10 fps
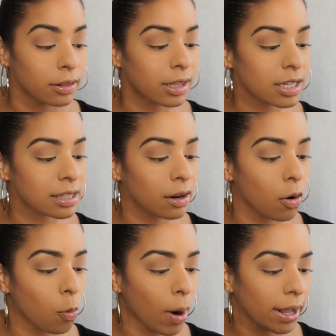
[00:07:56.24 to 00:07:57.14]
This
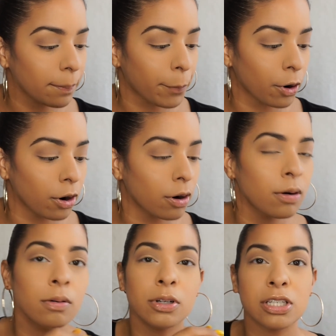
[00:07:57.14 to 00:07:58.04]
little white
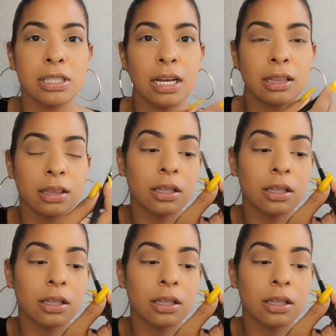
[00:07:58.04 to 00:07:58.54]
pearl, which is like